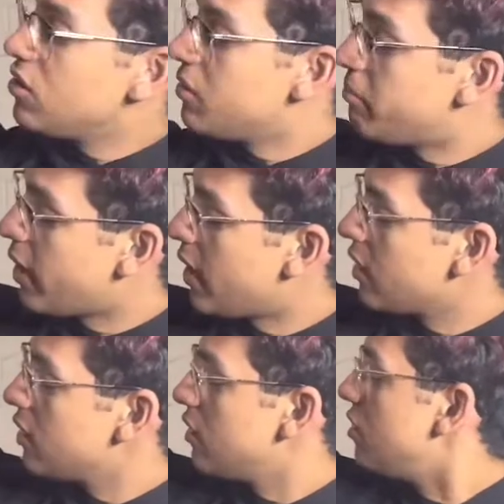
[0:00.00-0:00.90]
the
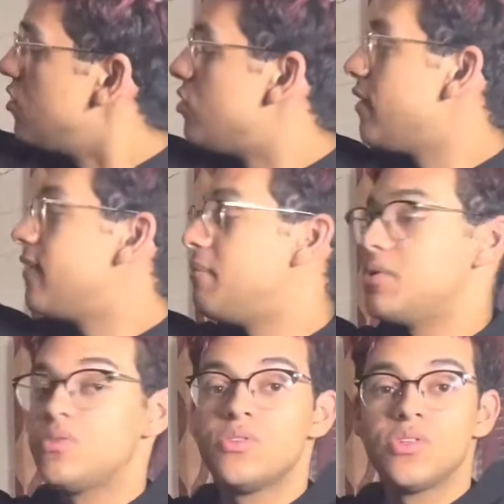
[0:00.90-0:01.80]
back, you do have that
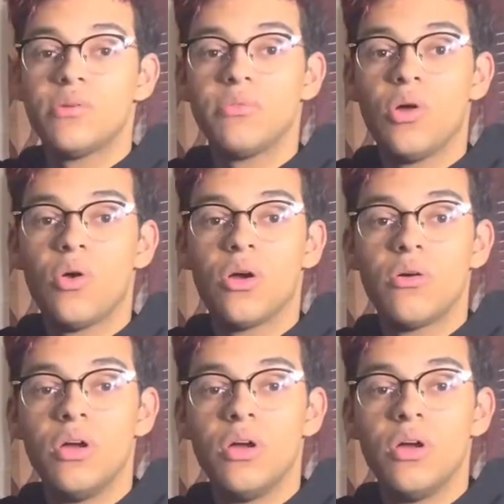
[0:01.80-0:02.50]
MSFTSrep logo